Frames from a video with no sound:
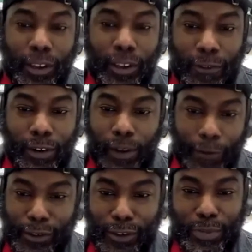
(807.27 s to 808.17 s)

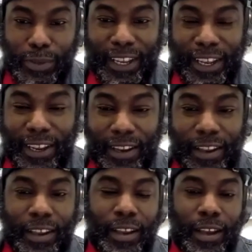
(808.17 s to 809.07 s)
for officers
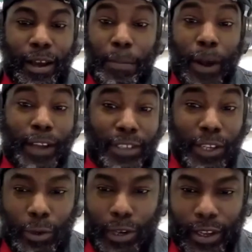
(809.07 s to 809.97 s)
being uh,
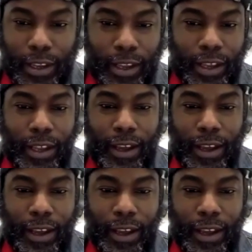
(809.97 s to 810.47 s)
prosecuted.